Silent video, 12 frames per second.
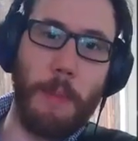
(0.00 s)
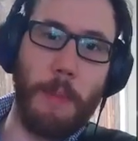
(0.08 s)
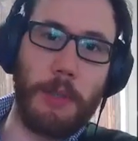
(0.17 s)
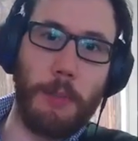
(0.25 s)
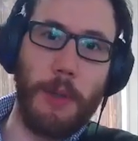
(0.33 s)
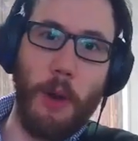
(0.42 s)
That
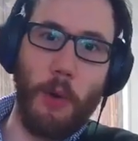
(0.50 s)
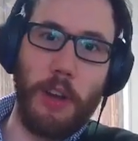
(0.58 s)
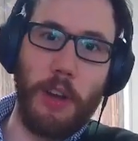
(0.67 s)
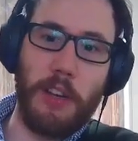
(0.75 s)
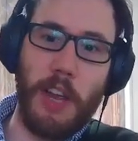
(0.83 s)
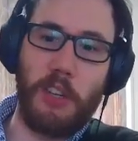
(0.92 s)
must be the
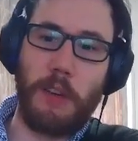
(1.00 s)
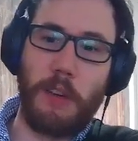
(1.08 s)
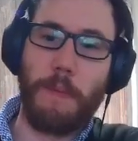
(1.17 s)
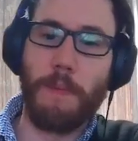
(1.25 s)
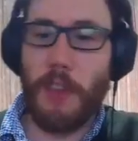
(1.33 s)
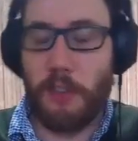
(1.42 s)
orientation.
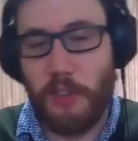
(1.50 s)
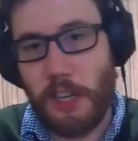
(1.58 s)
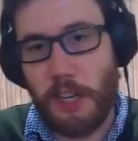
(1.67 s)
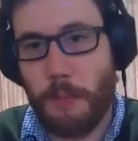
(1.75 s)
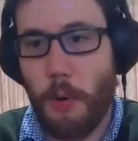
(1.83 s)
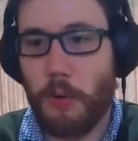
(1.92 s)
And so
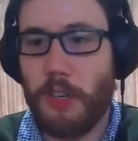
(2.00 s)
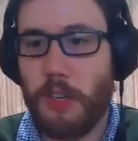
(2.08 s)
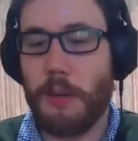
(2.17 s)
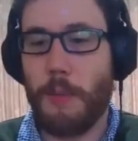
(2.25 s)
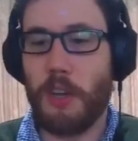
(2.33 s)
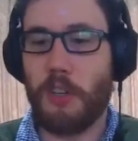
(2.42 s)
that's the pose
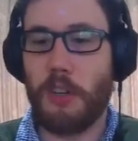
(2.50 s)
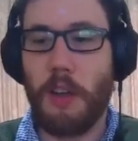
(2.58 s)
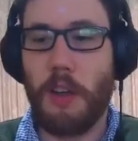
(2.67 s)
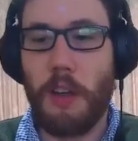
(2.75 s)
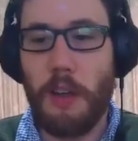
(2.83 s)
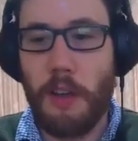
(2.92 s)
estimation.